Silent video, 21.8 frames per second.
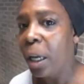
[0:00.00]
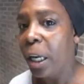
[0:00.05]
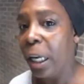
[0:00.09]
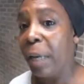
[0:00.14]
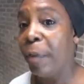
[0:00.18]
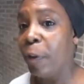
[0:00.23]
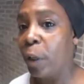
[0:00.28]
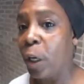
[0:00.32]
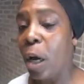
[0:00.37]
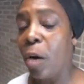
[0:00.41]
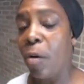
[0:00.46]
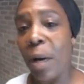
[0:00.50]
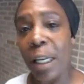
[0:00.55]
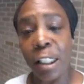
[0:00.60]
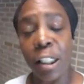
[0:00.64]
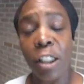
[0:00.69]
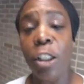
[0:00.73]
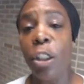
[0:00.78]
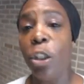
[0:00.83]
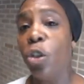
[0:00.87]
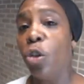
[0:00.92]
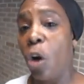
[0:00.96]
even though I
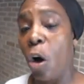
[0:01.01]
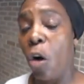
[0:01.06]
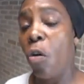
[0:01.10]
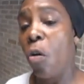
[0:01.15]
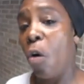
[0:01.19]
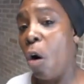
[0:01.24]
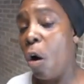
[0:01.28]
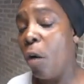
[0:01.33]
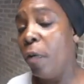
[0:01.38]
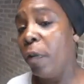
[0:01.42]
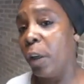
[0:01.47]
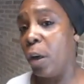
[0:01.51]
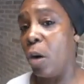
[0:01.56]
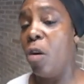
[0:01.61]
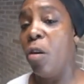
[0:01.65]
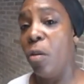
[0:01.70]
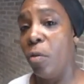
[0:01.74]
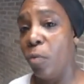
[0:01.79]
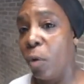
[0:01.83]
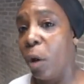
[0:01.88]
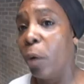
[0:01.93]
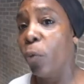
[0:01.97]
still go over the
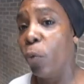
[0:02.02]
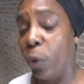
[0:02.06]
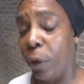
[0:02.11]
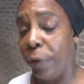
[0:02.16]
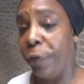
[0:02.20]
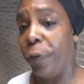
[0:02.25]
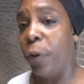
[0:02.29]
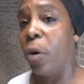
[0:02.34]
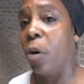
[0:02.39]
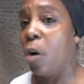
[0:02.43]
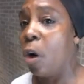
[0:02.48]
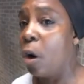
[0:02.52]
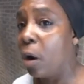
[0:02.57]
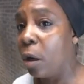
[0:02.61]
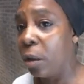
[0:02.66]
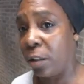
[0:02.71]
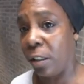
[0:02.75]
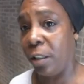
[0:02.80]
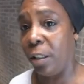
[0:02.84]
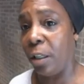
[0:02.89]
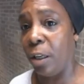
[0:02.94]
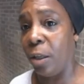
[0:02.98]
homework with her
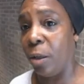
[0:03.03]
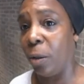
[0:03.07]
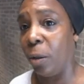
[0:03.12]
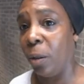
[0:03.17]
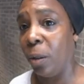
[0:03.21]
also.